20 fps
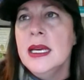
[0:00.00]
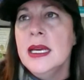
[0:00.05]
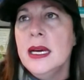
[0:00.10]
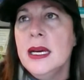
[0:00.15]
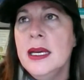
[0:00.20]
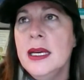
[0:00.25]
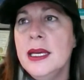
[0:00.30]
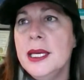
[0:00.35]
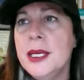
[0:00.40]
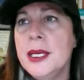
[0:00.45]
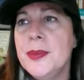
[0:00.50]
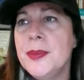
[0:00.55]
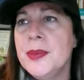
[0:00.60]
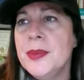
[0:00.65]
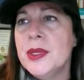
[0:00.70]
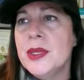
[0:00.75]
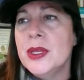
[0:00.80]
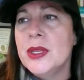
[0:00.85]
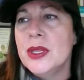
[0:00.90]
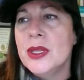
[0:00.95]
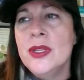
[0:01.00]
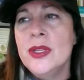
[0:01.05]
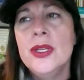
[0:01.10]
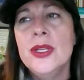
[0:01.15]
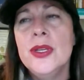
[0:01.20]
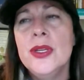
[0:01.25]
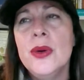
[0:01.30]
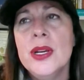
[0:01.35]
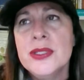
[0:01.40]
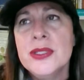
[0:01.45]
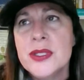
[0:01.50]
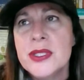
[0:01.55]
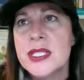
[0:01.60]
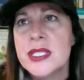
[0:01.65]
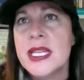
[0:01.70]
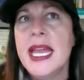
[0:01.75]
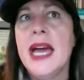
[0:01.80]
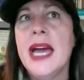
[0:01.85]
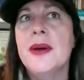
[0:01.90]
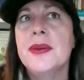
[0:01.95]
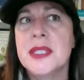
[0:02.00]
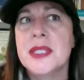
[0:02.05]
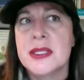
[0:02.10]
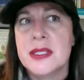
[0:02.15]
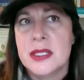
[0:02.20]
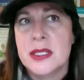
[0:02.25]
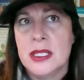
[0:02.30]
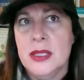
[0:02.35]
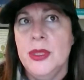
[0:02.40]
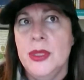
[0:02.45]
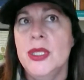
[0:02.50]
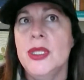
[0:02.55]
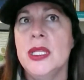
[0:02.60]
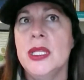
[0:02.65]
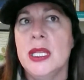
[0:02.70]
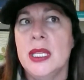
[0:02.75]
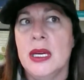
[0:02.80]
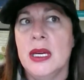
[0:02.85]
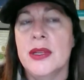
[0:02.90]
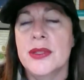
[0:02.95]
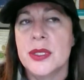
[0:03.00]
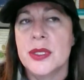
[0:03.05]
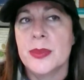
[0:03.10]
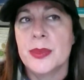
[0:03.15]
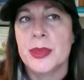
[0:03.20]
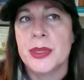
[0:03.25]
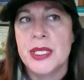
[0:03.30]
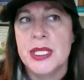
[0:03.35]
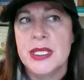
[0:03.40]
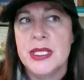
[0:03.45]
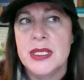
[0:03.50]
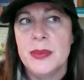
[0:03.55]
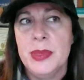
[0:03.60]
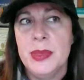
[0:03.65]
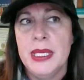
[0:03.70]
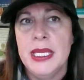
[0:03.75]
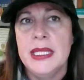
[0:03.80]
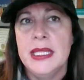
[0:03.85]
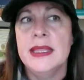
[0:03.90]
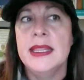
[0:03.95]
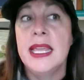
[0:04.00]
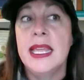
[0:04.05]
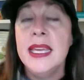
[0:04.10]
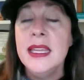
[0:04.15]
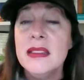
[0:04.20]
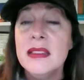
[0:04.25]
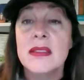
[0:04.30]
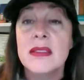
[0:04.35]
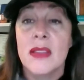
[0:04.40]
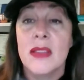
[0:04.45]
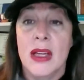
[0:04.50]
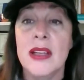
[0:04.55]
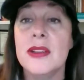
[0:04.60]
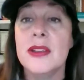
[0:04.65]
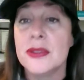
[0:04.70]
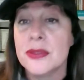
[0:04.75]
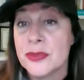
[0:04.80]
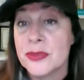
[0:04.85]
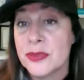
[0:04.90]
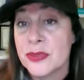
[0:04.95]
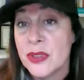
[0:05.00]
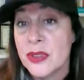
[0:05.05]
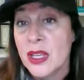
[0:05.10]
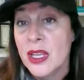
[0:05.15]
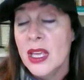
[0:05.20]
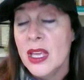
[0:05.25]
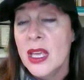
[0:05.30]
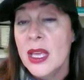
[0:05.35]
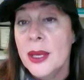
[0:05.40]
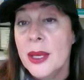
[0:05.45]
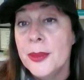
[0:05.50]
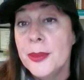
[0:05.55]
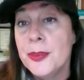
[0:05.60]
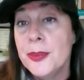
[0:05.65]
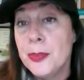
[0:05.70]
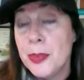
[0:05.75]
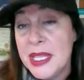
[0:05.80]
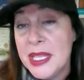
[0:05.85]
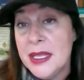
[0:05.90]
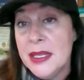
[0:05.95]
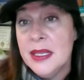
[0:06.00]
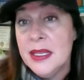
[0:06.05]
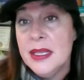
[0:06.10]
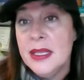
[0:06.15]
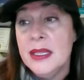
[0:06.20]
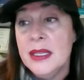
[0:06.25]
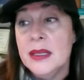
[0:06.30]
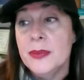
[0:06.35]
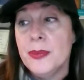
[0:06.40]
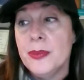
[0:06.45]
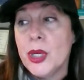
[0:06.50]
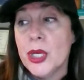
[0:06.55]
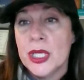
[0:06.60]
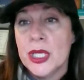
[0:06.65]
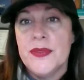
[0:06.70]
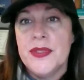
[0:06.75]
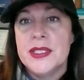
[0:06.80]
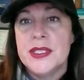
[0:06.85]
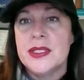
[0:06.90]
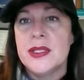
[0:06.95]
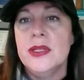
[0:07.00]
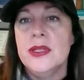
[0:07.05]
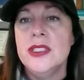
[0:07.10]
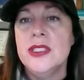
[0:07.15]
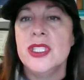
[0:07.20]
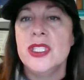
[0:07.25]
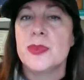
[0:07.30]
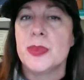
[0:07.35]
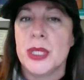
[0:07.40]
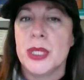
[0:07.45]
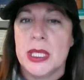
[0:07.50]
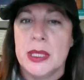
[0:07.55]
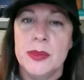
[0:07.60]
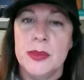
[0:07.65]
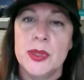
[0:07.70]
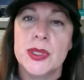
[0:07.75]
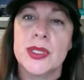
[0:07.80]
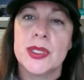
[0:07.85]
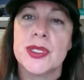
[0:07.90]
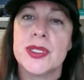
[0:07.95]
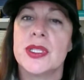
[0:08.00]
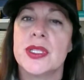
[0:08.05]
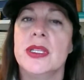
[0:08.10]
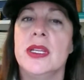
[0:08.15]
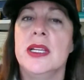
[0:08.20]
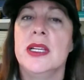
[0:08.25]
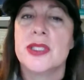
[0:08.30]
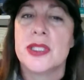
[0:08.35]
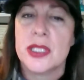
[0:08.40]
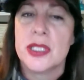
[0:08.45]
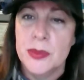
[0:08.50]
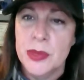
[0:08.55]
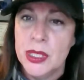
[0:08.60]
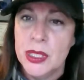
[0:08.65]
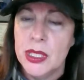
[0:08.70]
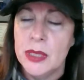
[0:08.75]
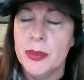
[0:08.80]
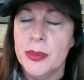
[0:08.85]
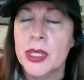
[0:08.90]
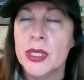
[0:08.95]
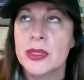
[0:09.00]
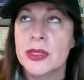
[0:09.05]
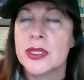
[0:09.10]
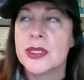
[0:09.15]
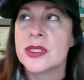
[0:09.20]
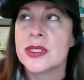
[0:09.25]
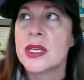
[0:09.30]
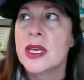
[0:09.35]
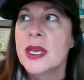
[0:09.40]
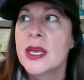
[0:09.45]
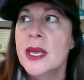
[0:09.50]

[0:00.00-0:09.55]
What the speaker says: You also said, how does the community also participate? They love being part of it. So not just brick and mortars and not just community partners,